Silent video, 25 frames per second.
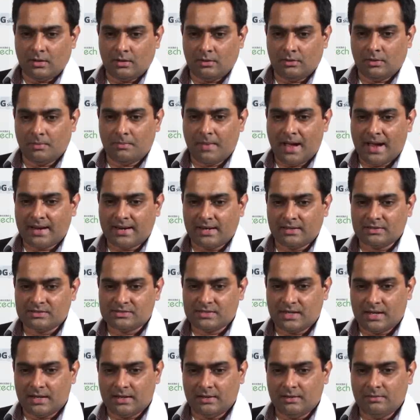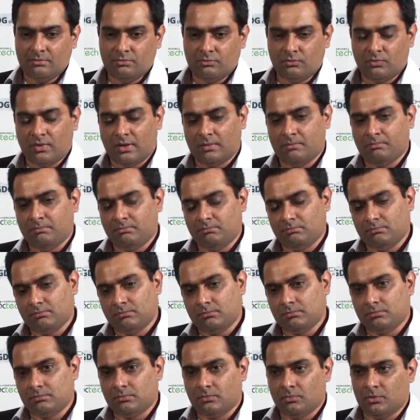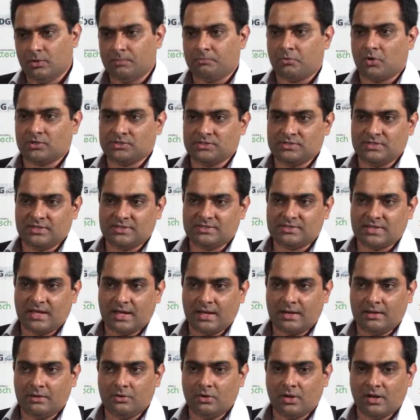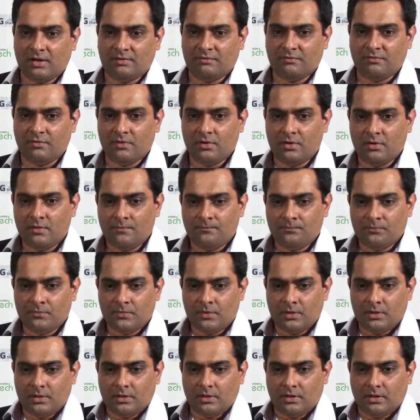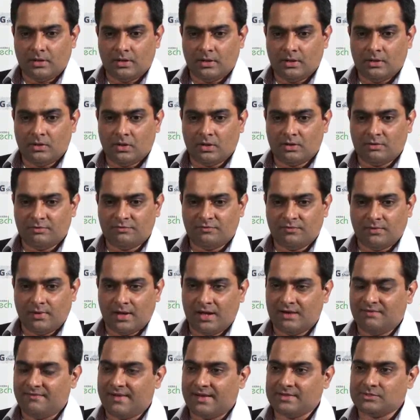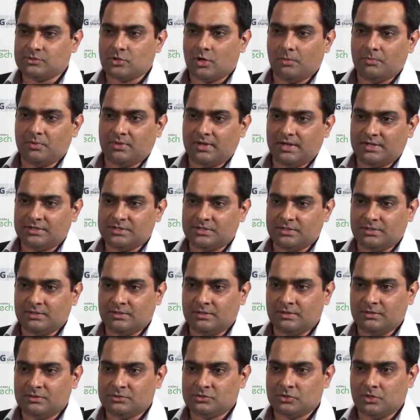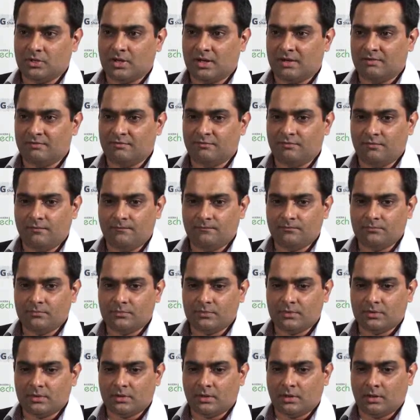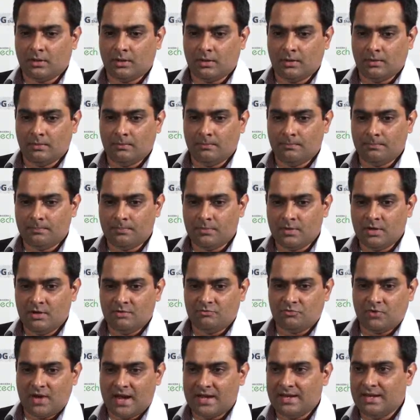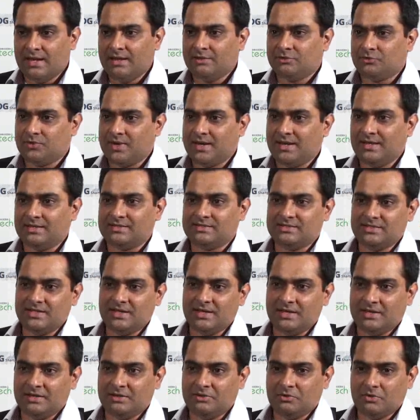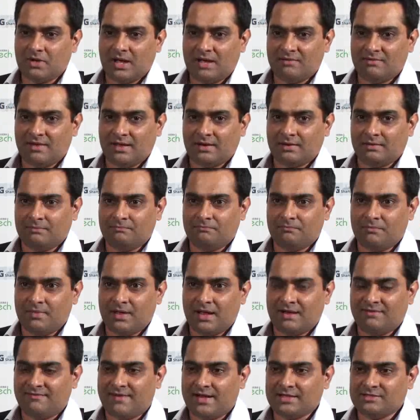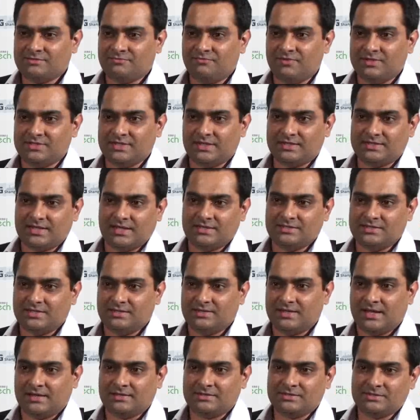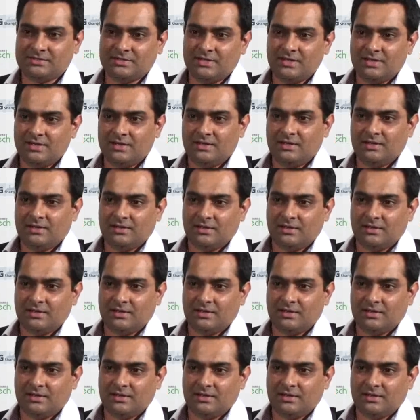On the back end side, but on the processing side, you have a lot of advanced computation. So you have for any 3D scene, you have like a advanced physics engine that's